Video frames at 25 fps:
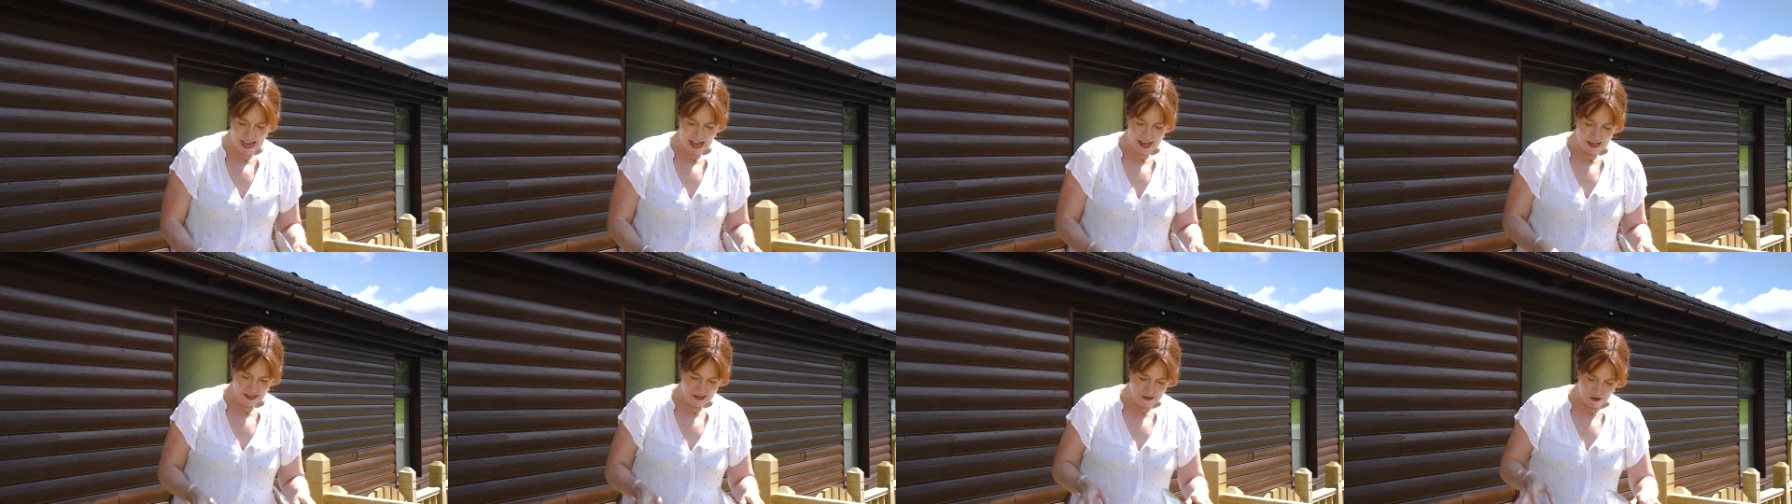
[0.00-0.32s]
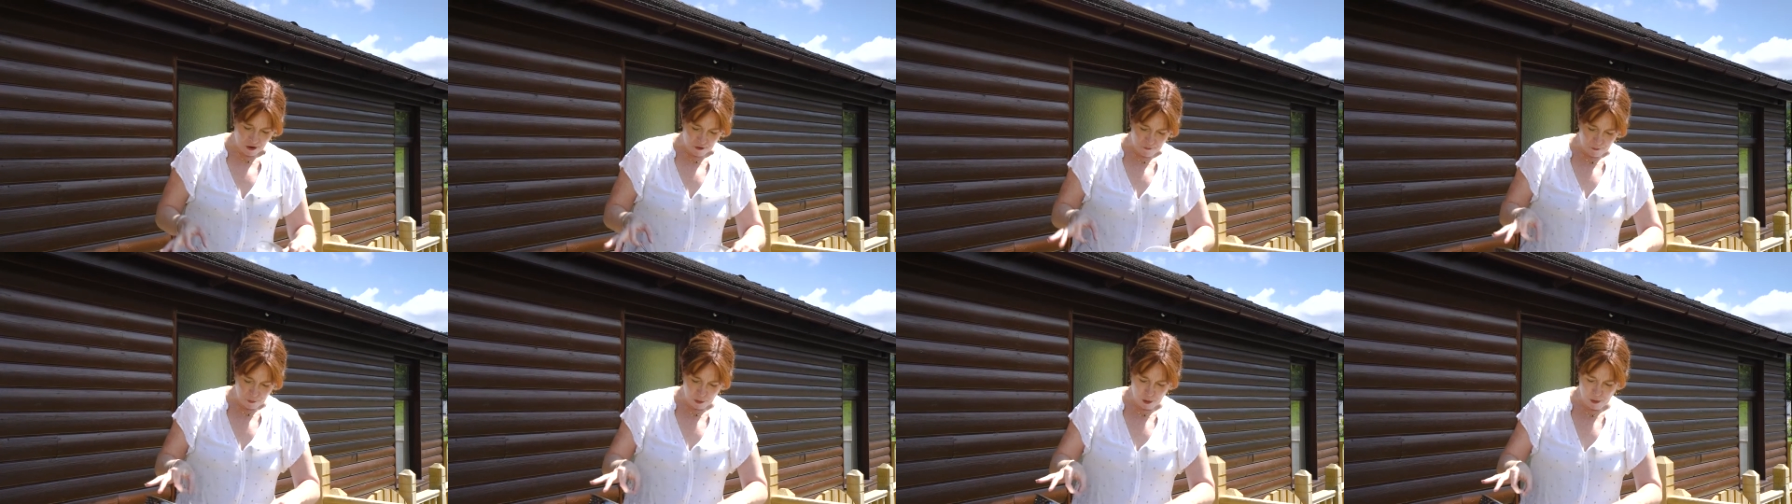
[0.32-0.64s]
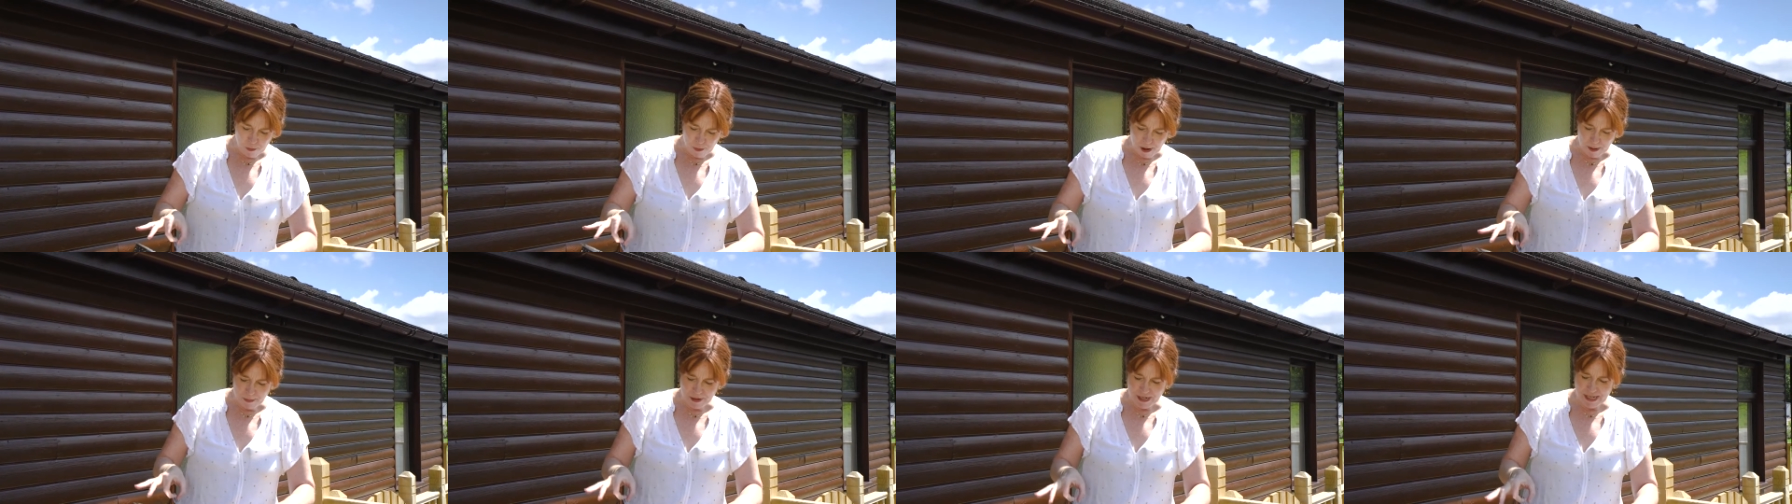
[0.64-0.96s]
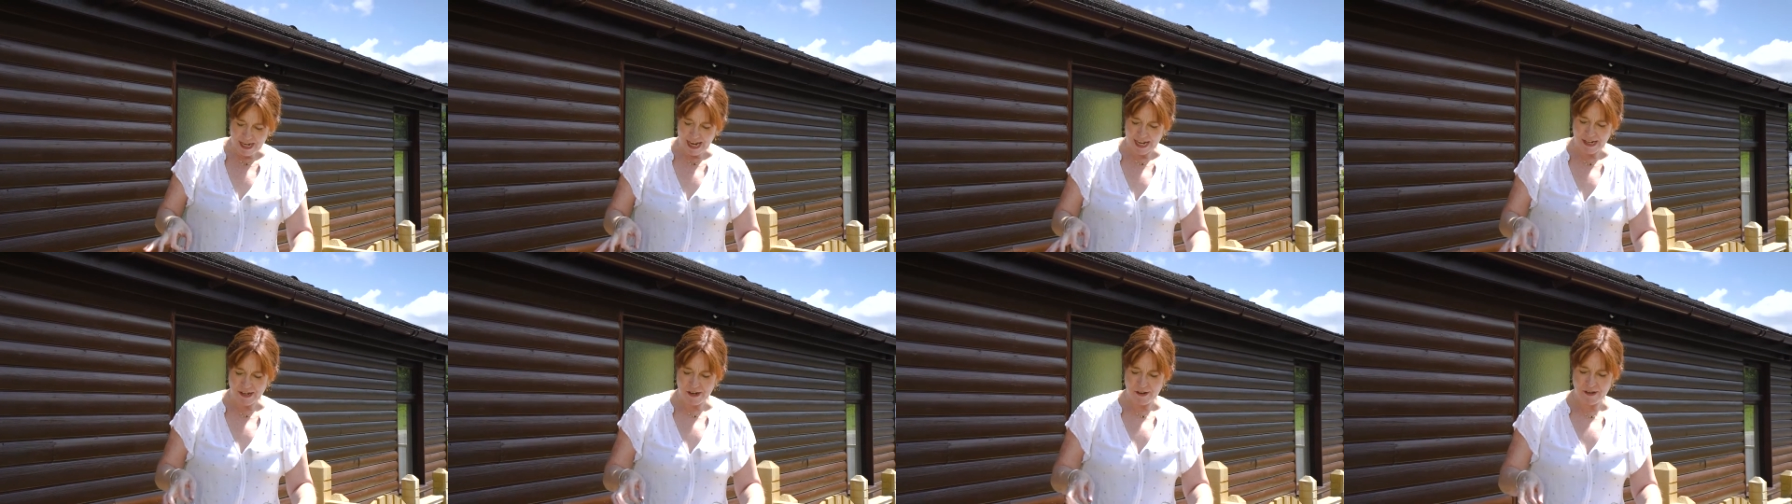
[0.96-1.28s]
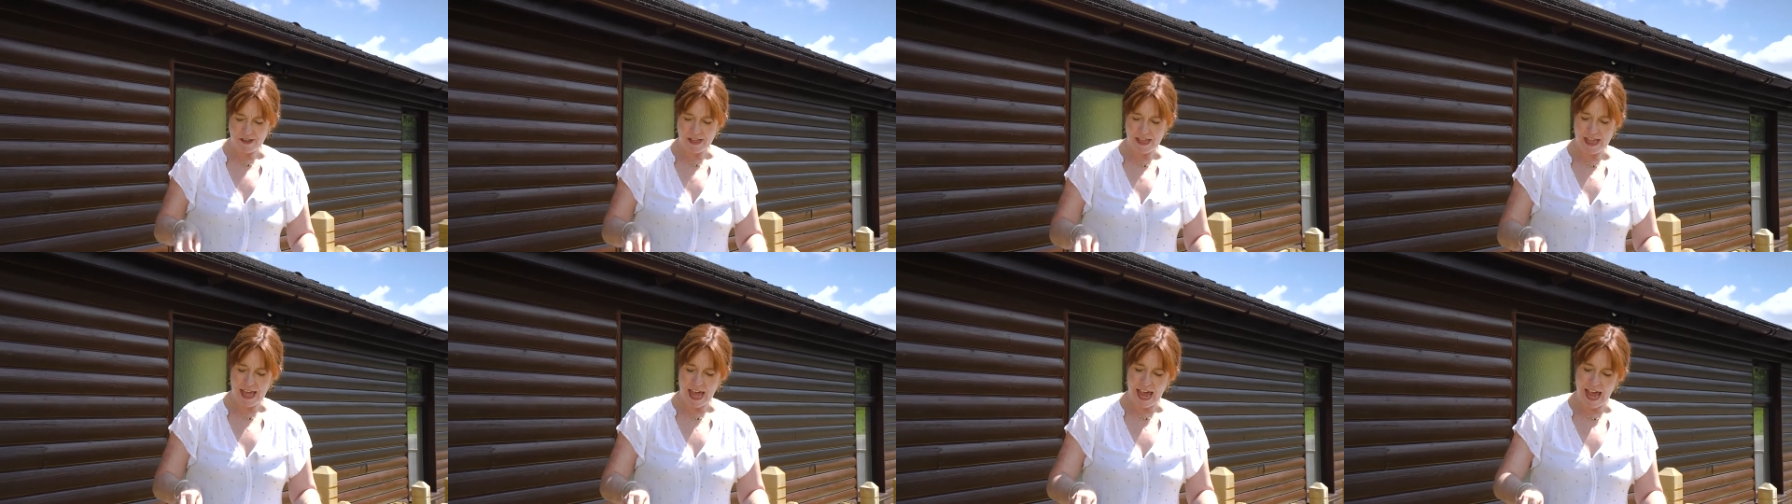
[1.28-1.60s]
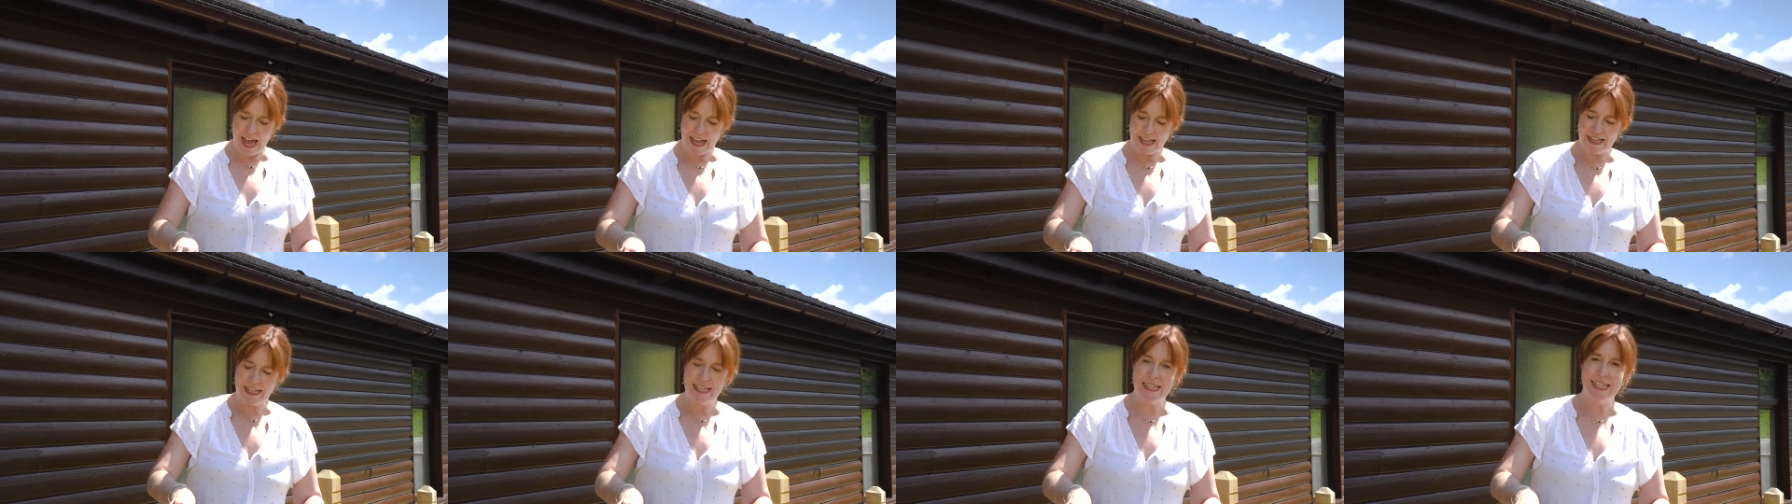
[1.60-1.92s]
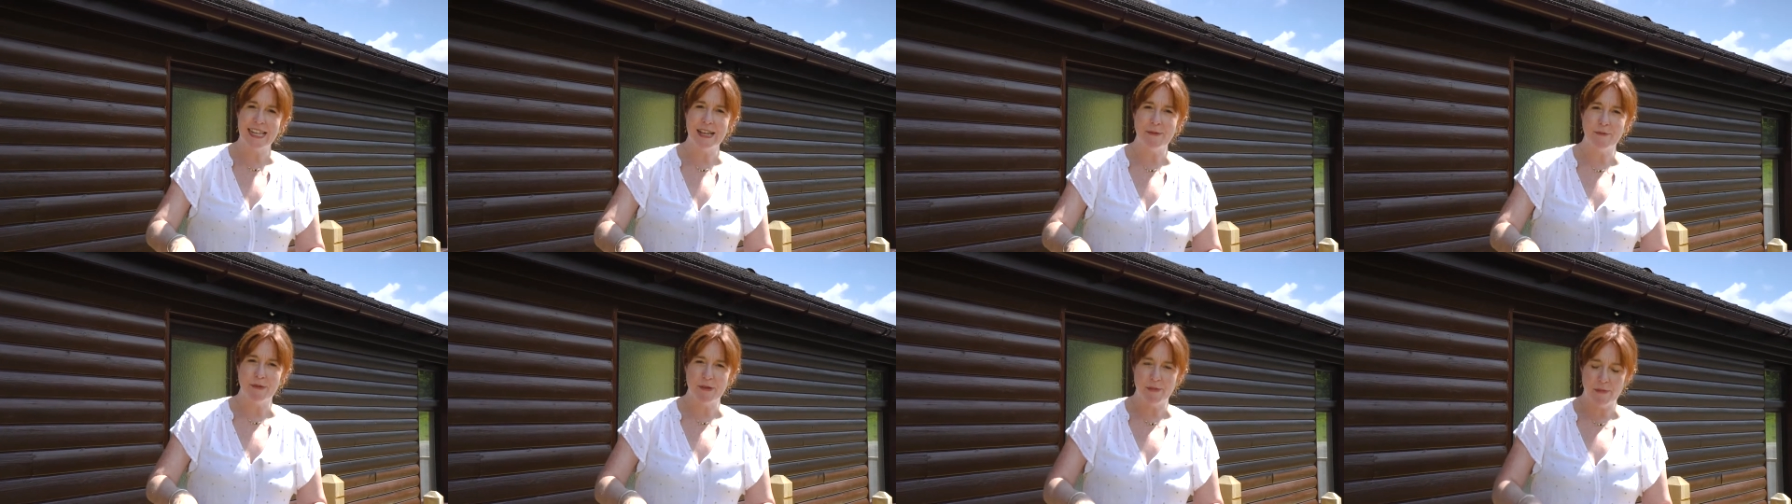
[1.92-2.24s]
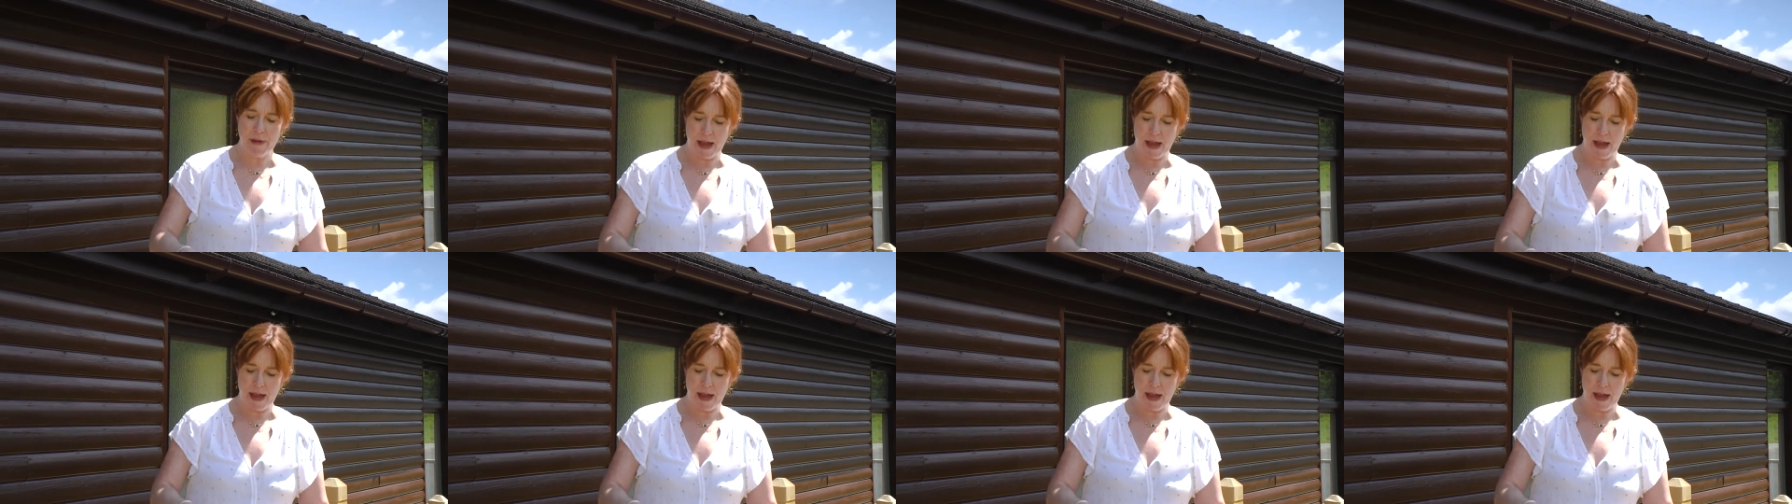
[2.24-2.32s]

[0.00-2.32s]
So I've boiled my potatoes in there and steamed some